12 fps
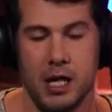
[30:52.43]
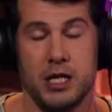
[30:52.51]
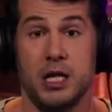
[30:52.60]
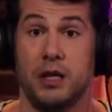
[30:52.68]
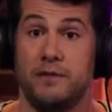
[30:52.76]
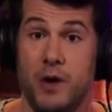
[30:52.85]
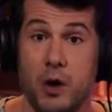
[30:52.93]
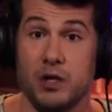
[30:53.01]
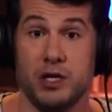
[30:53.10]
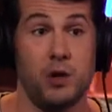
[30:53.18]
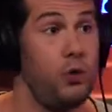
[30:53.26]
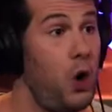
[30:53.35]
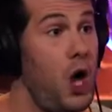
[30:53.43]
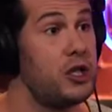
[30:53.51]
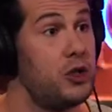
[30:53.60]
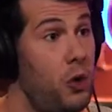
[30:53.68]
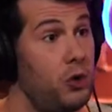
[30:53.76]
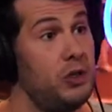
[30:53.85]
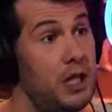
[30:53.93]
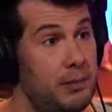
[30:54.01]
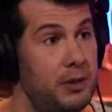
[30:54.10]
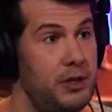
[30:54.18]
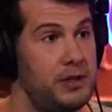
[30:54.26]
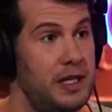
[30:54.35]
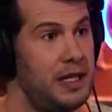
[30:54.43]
You can focus on raw total numbers.